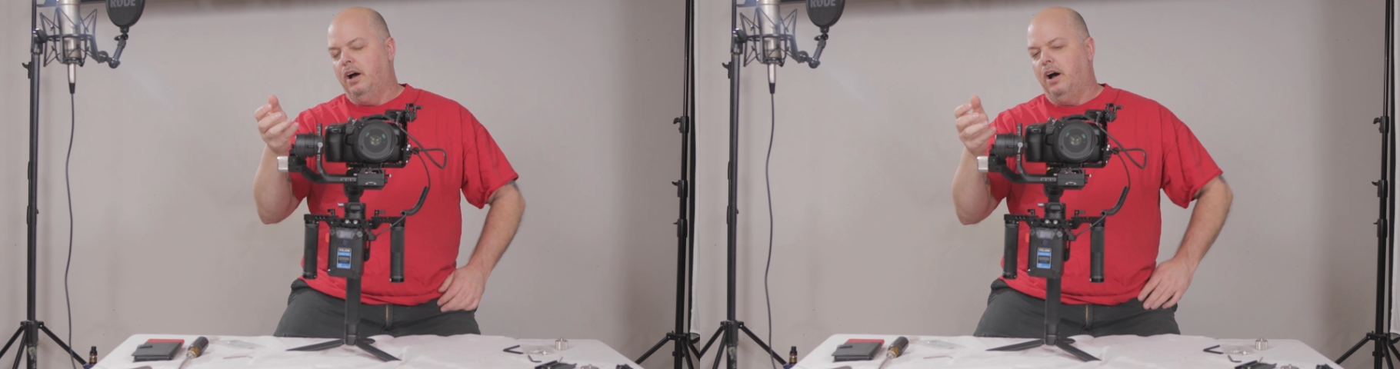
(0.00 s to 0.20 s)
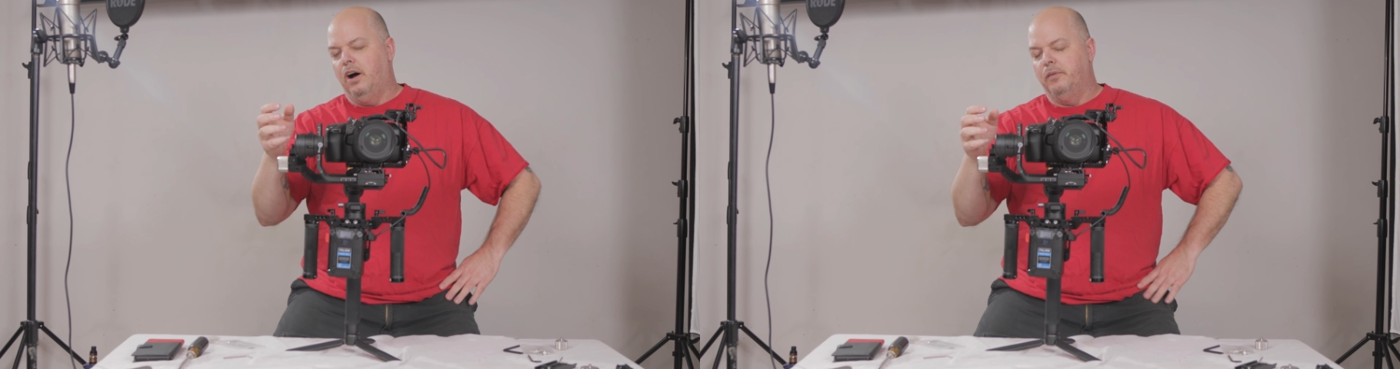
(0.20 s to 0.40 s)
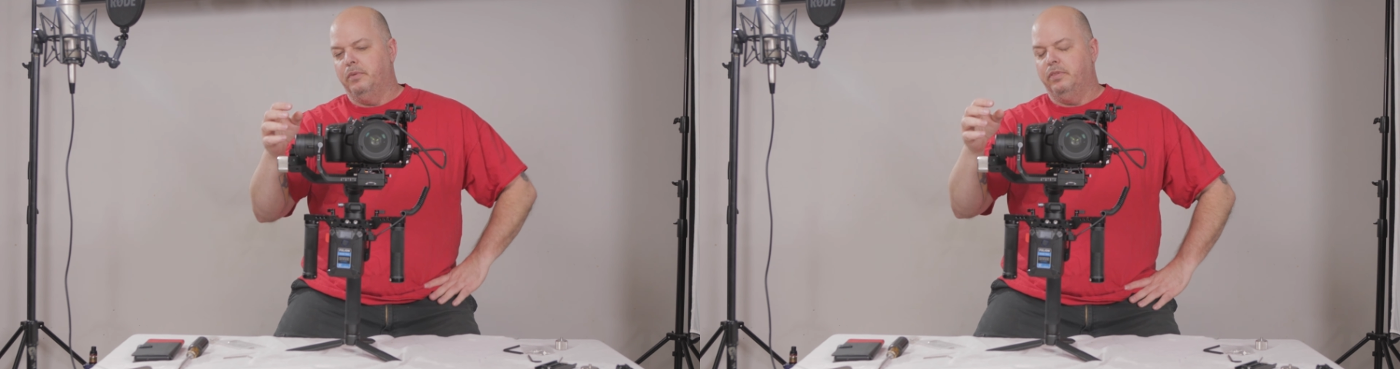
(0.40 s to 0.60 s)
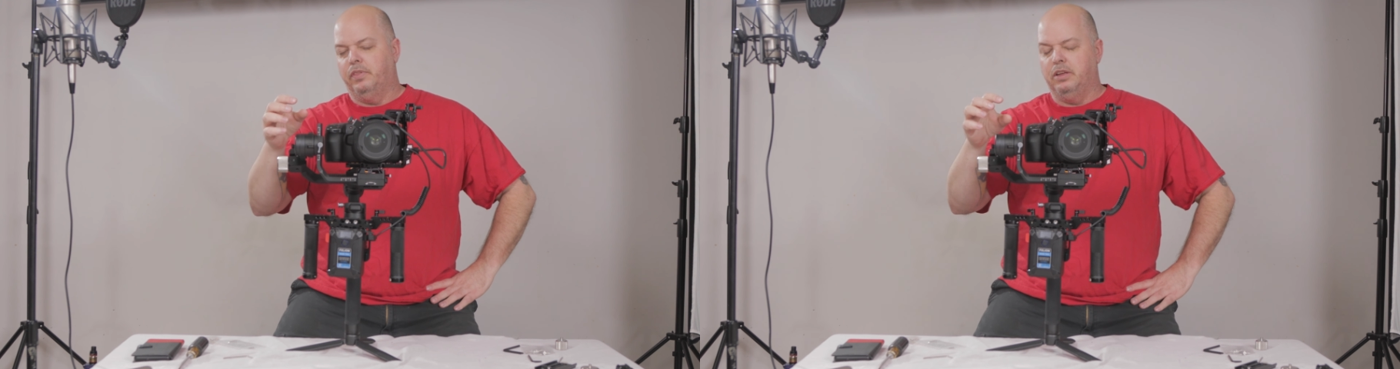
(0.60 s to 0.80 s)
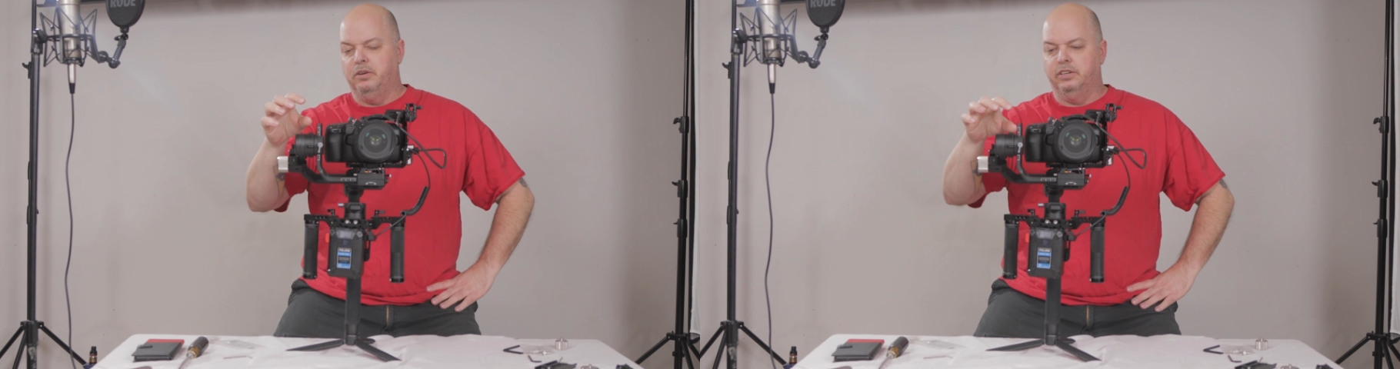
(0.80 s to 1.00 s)

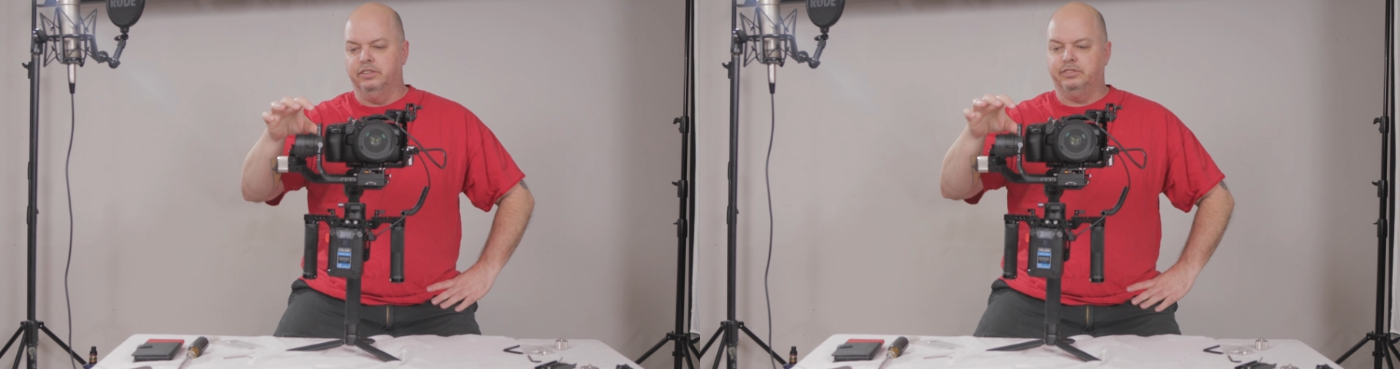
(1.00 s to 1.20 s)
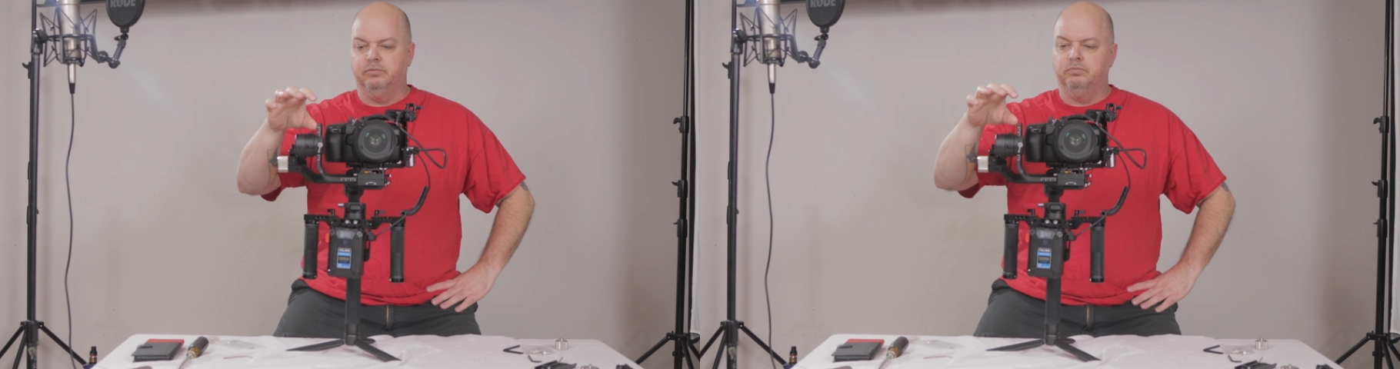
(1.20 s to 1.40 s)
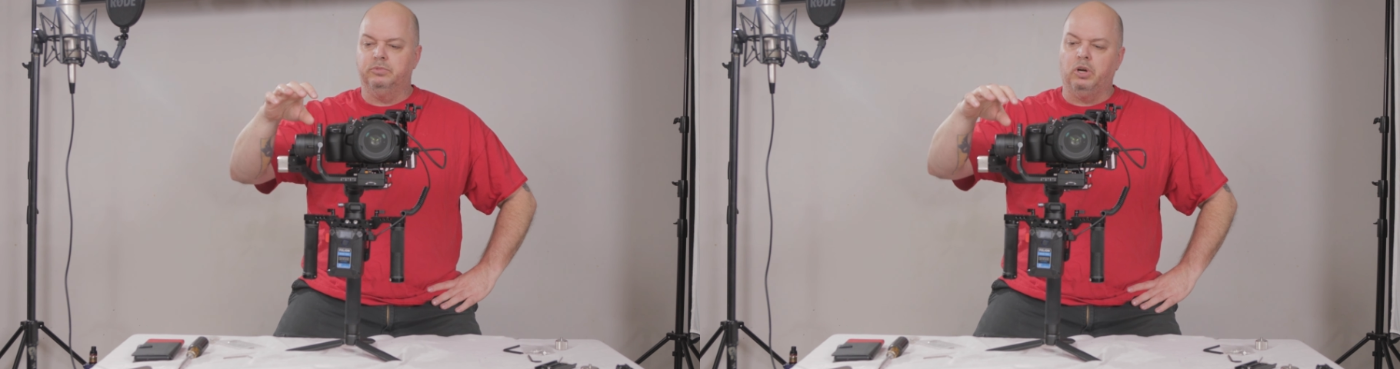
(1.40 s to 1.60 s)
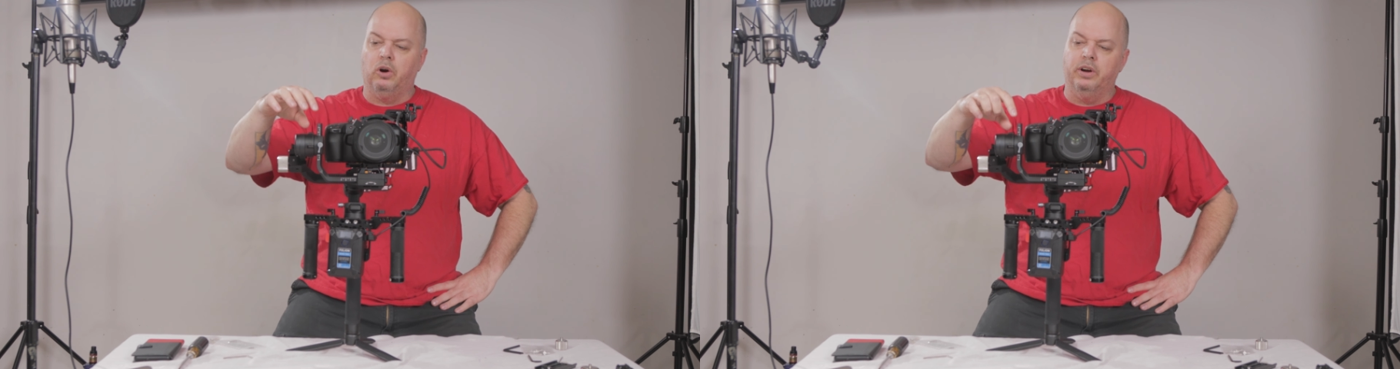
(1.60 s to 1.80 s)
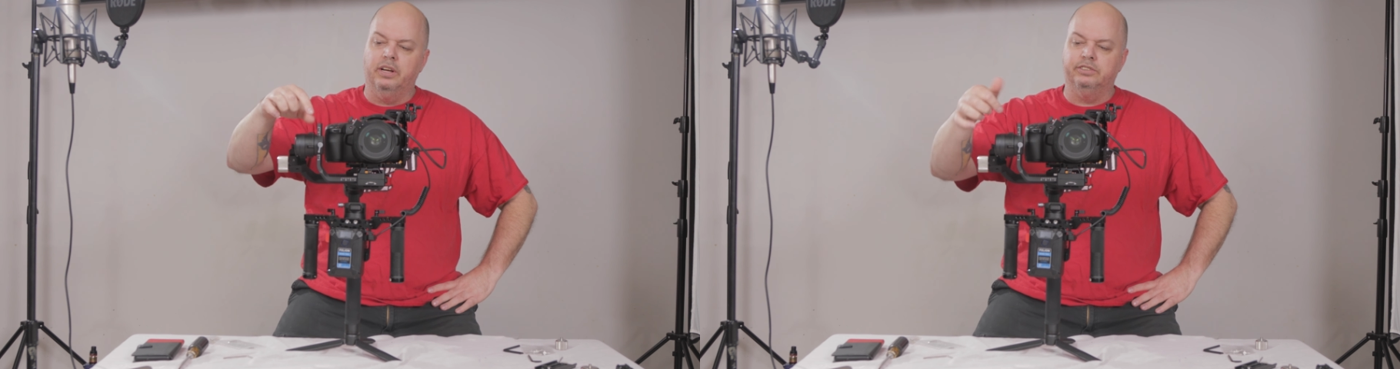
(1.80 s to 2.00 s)
that you could just
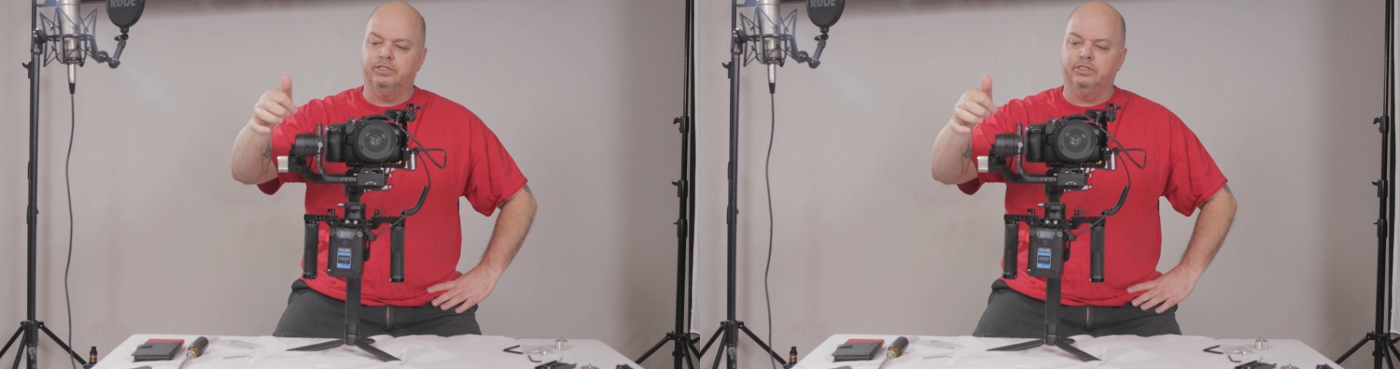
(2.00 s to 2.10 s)
turn in